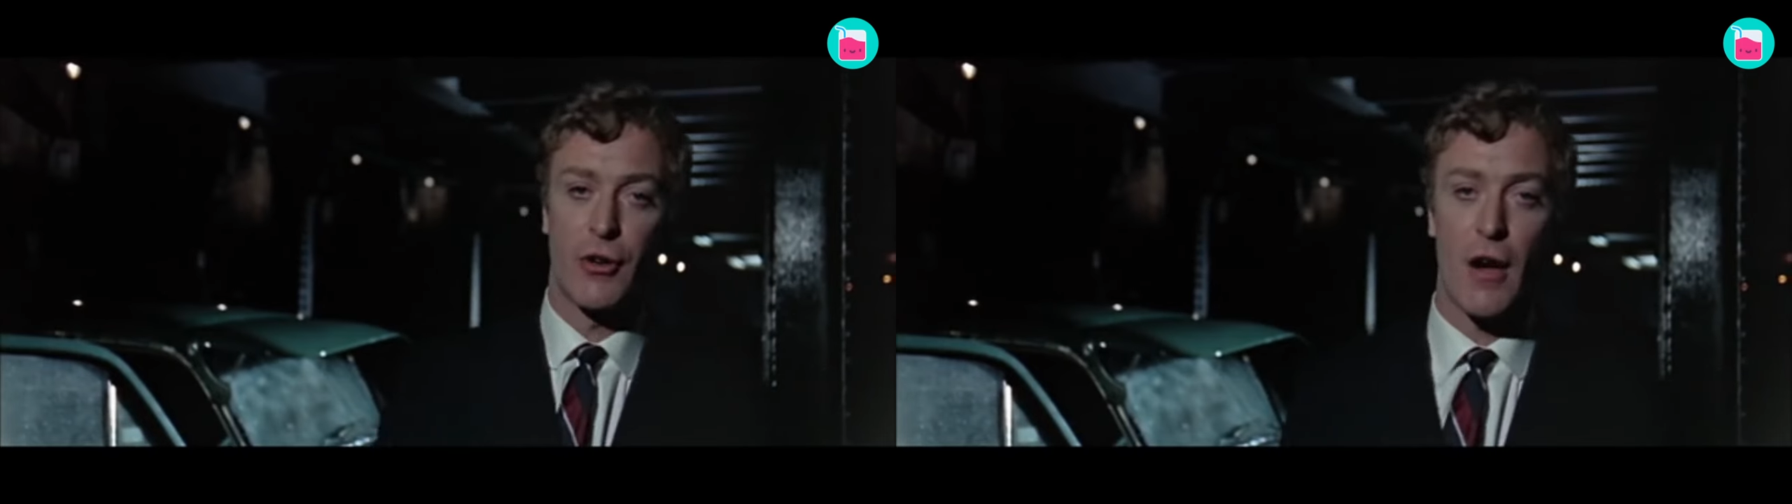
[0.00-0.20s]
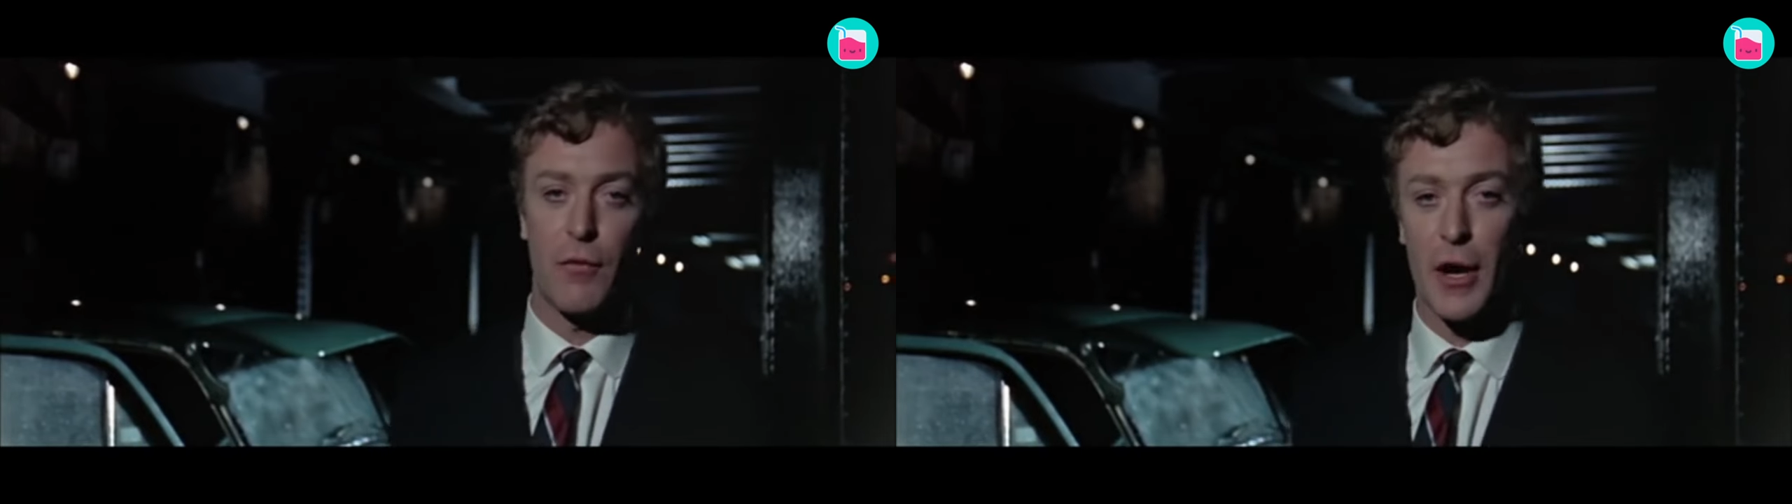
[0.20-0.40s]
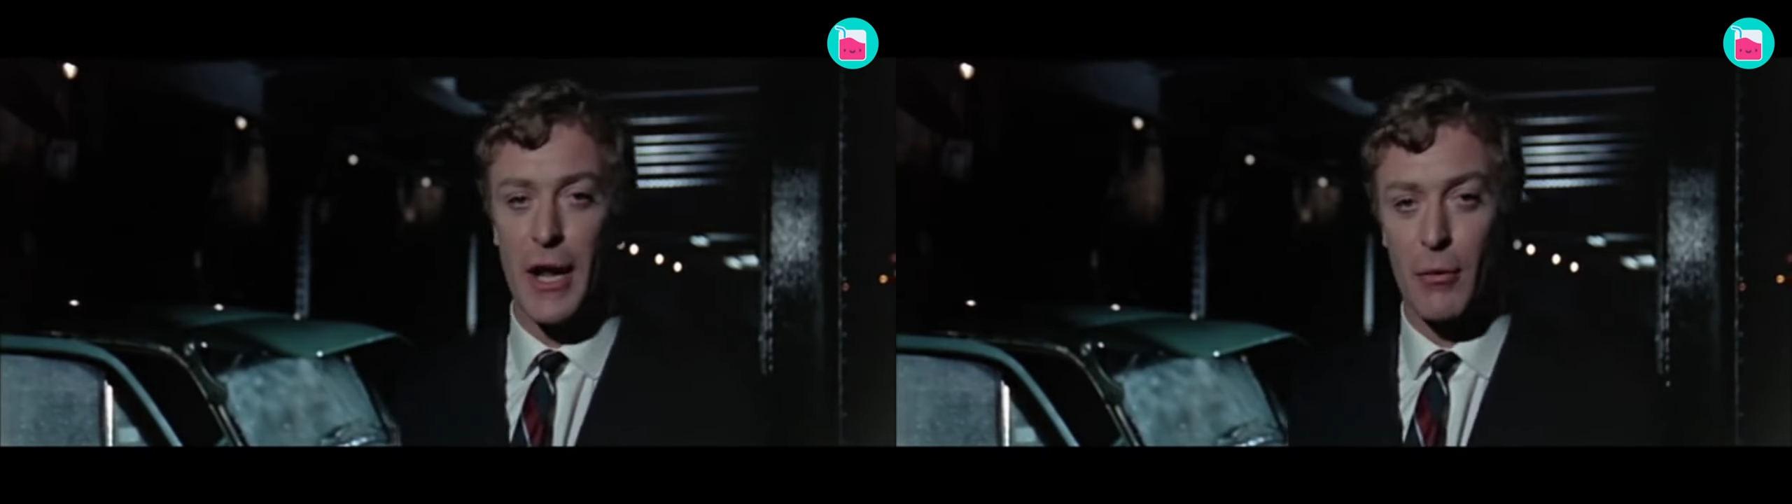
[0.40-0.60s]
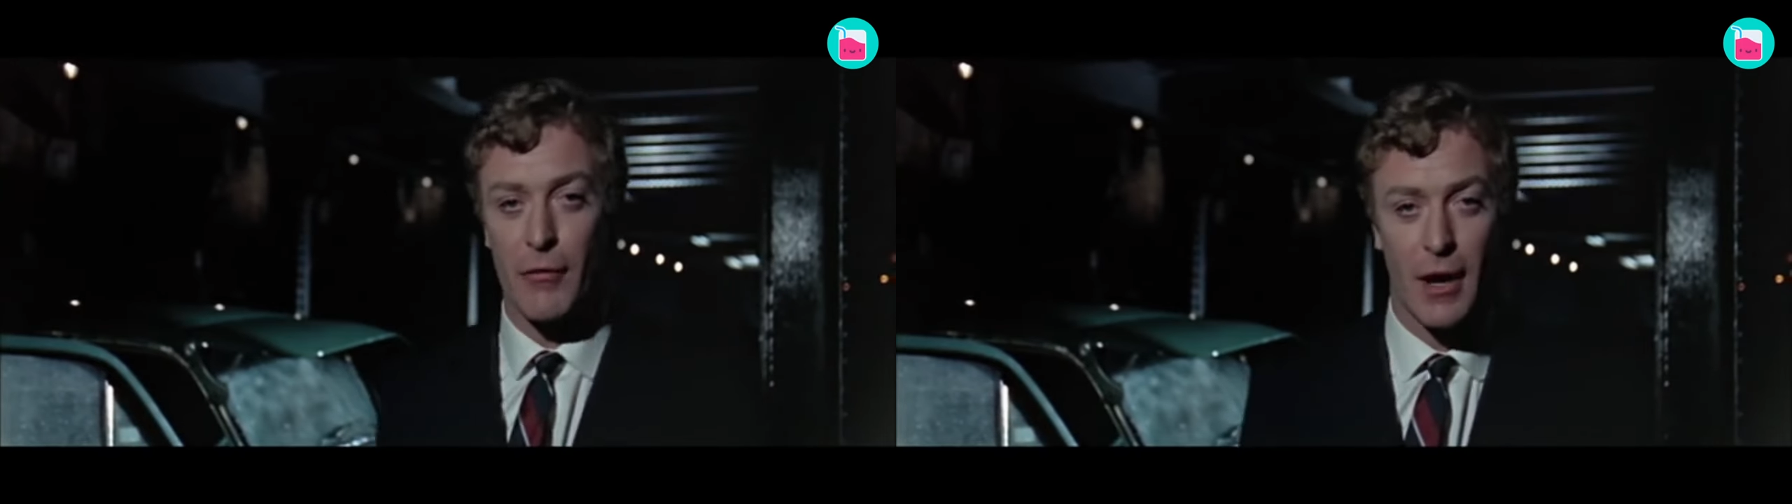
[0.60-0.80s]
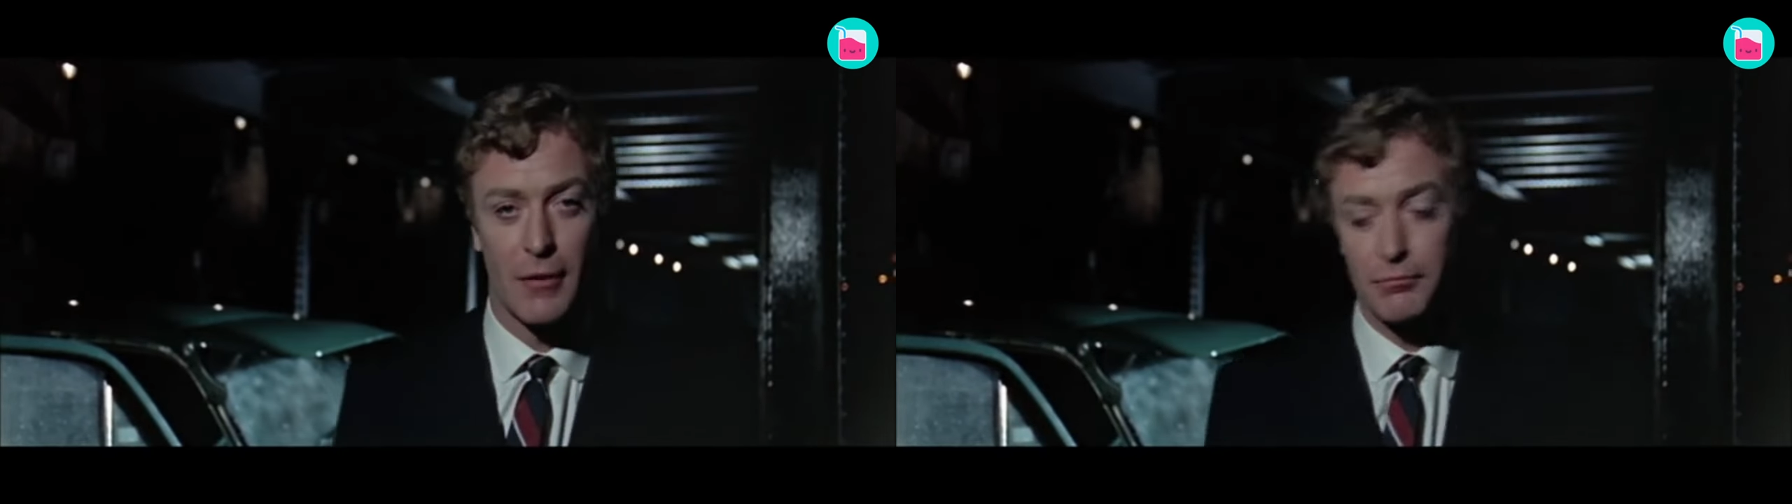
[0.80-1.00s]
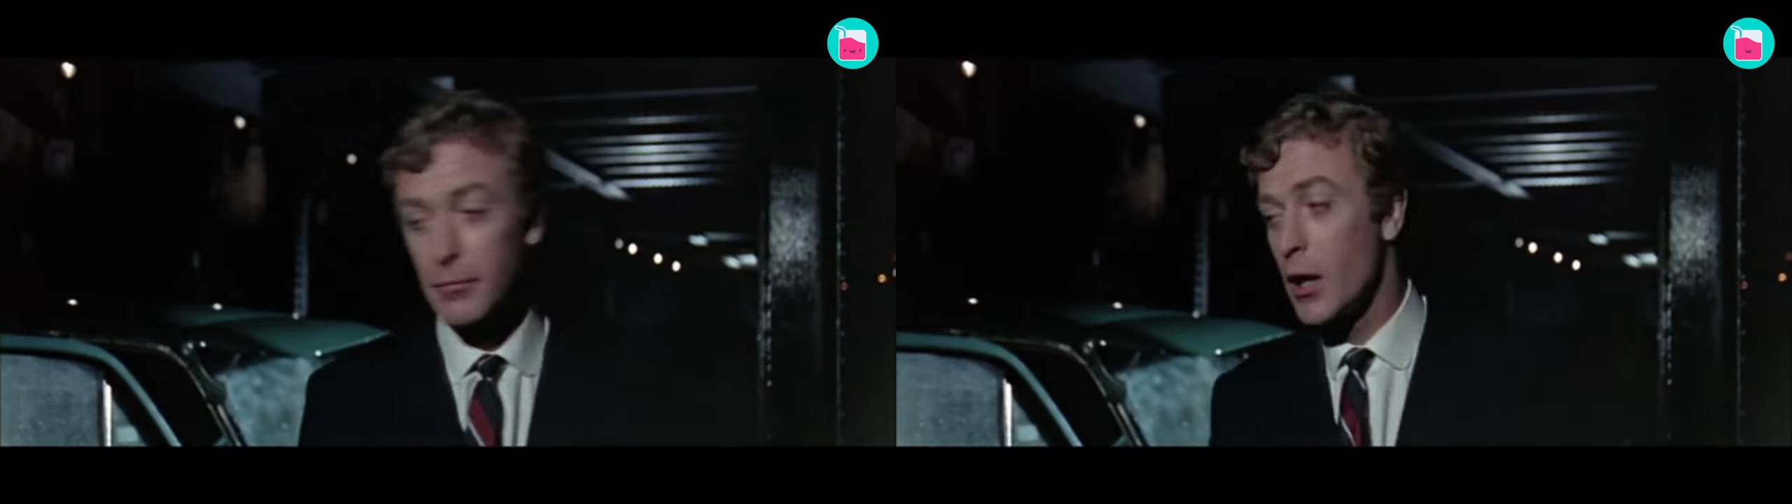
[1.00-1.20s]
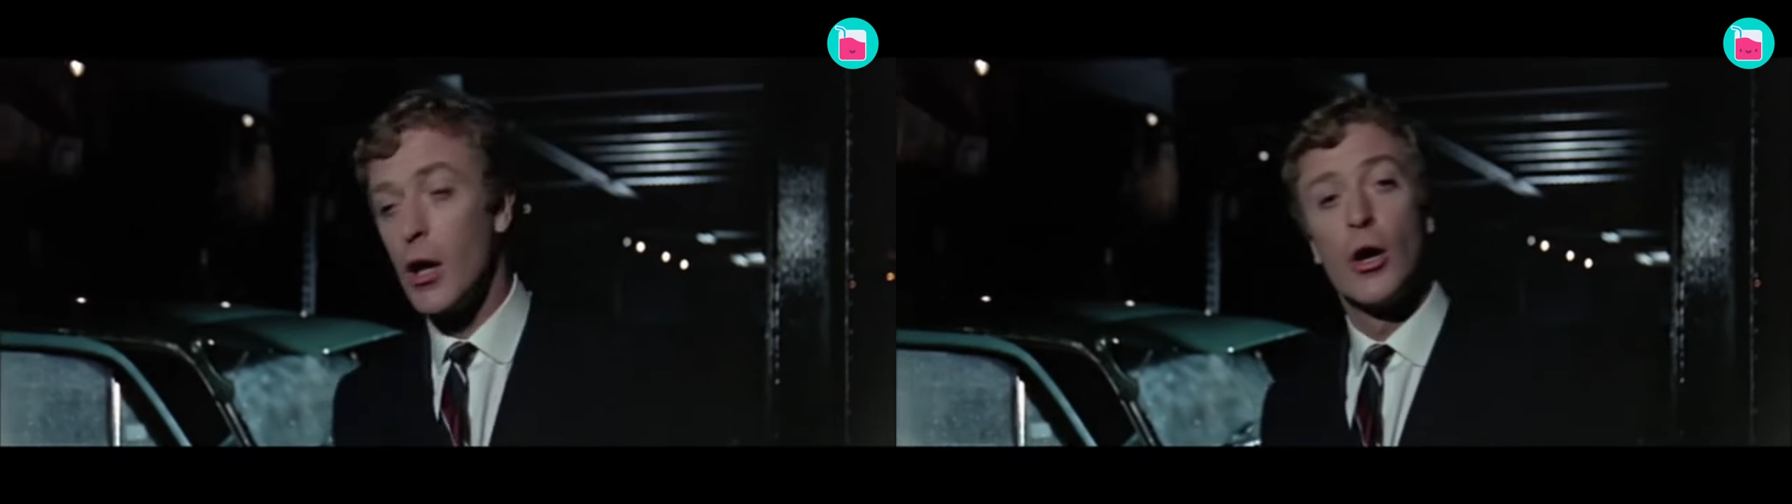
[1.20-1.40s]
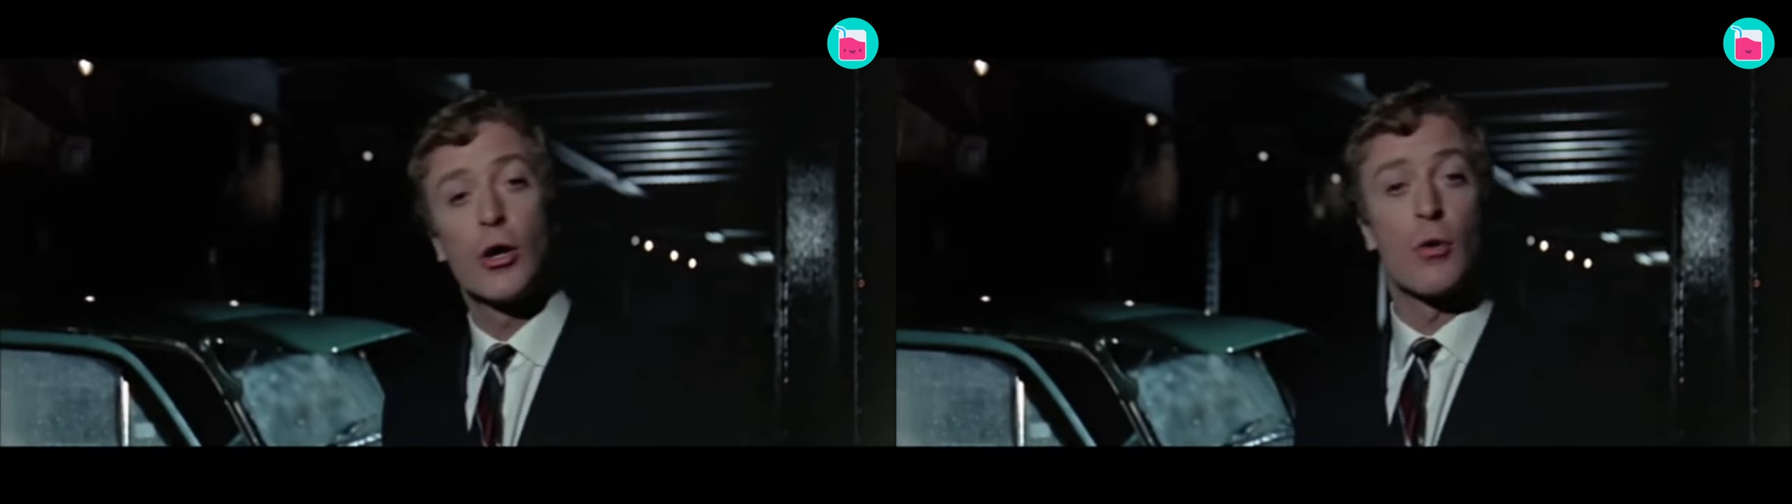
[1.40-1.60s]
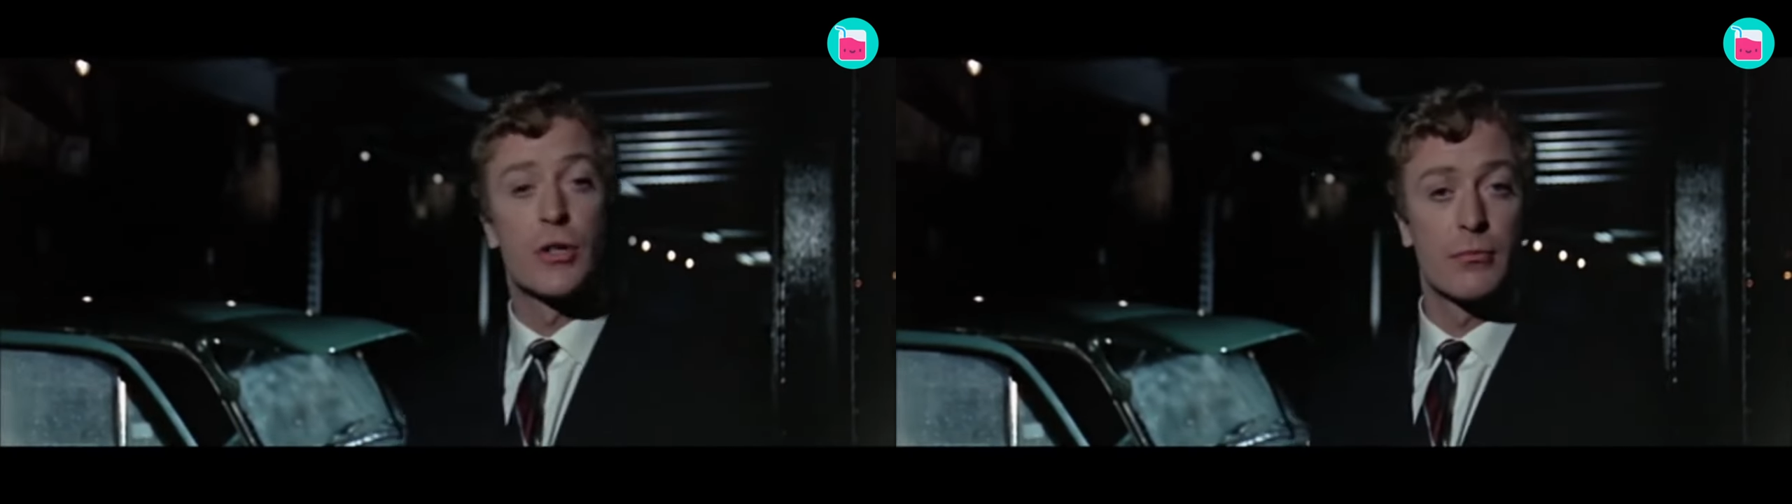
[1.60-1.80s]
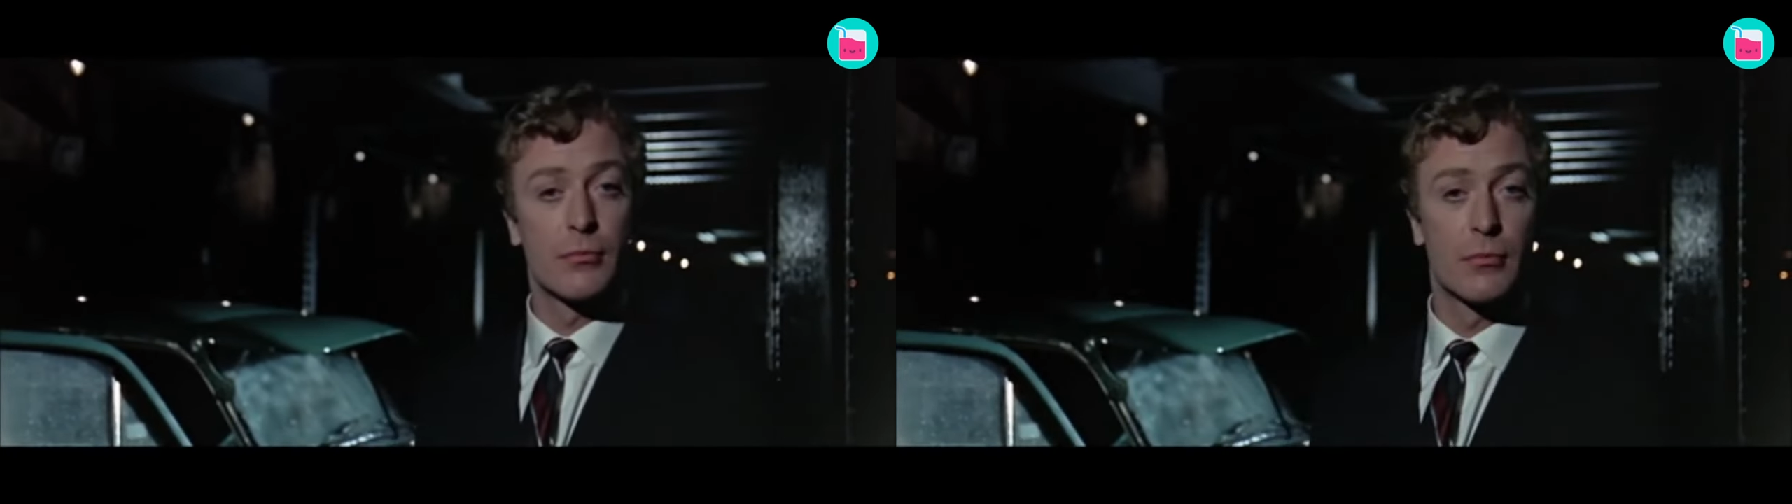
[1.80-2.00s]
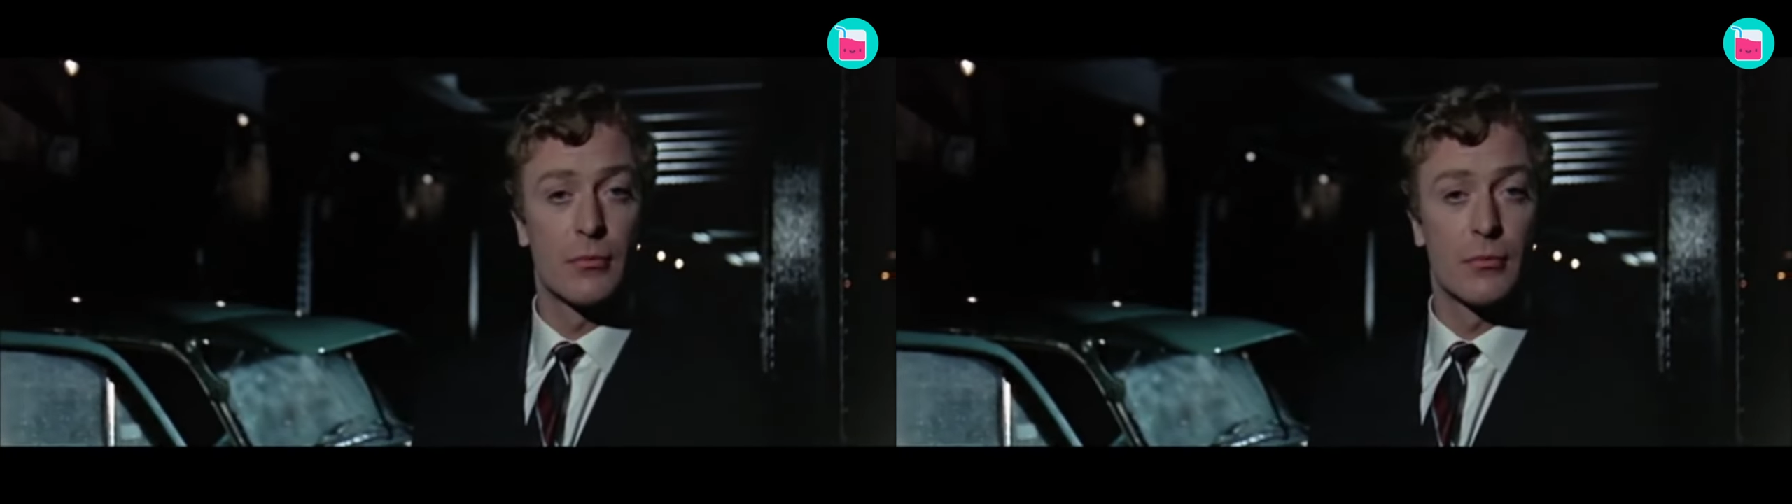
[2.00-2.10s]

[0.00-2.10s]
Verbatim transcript: methods to draw Shakira's attention.